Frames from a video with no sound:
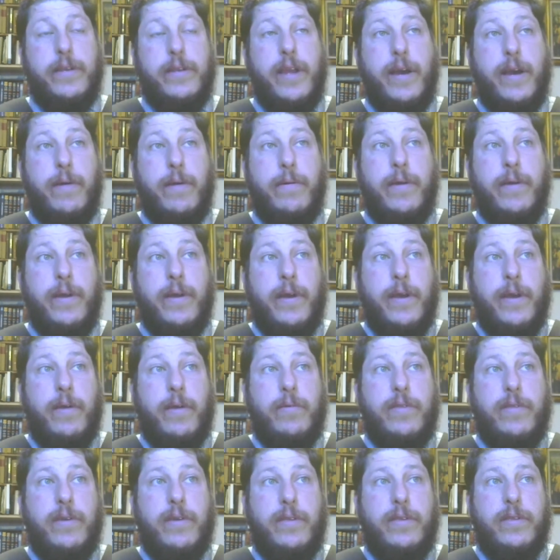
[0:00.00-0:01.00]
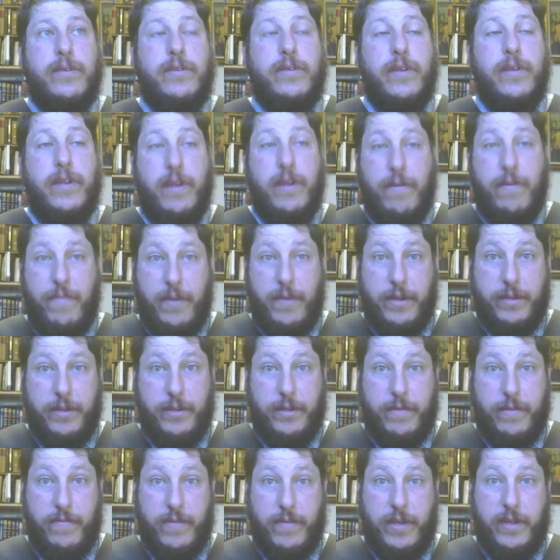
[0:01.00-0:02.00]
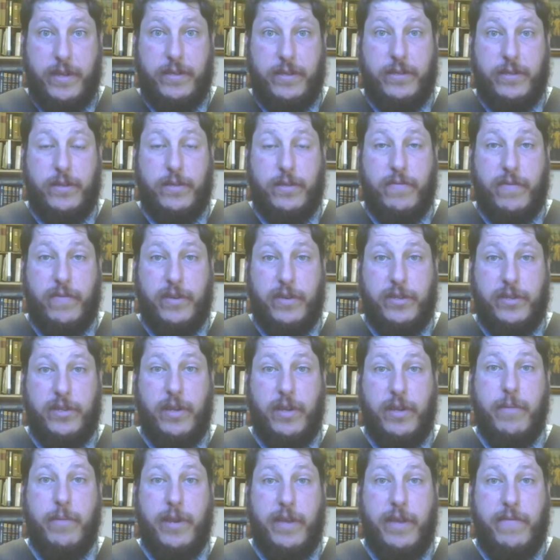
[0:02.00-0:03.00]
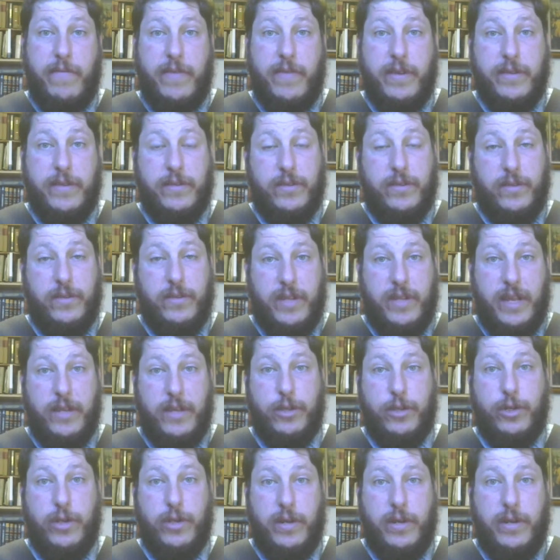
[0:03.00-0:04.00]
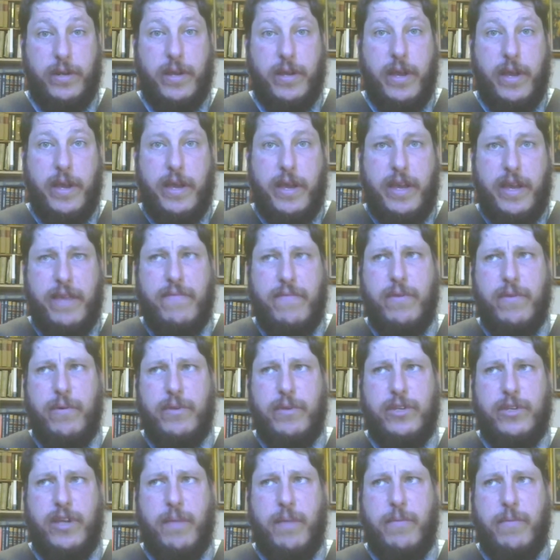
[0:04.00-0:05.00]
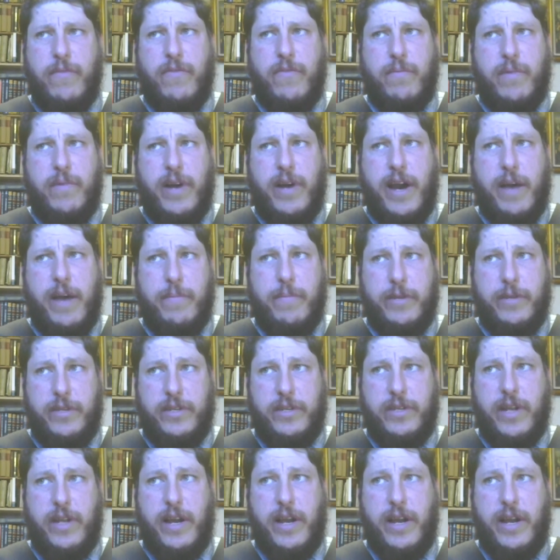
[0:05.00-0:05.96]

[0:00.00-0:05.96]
Now, the the significance of this is for somebody of his station, even though he's coming from common stock,